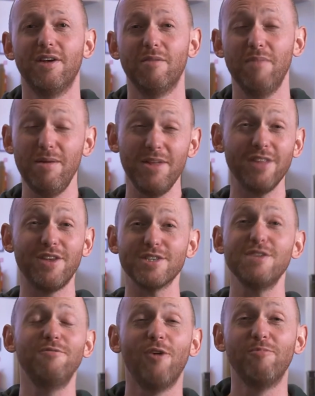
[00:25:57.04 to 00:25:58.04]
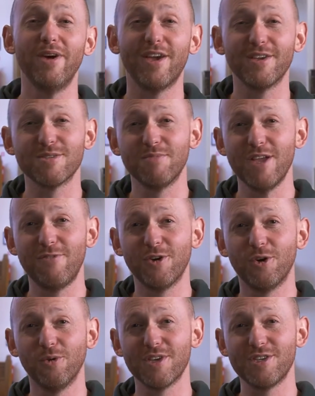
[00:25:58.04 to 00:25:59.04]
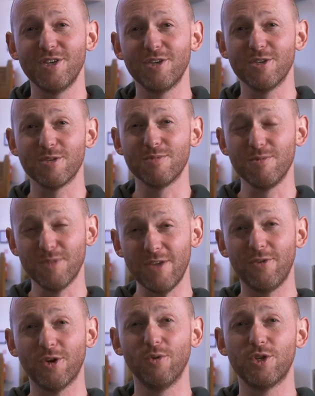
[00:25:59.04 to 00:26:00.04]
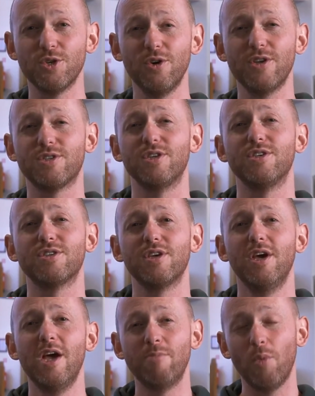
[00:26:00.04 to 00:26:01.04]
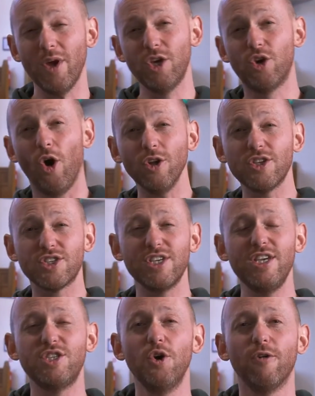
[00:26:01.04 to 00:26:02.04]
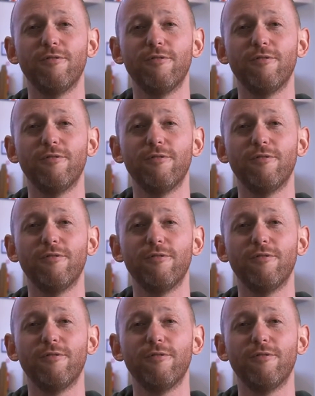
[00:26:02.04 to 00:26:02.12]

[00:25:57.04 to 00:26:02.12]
Maybe that does involve making some difficult decisions and some difficult choices. But when God sees your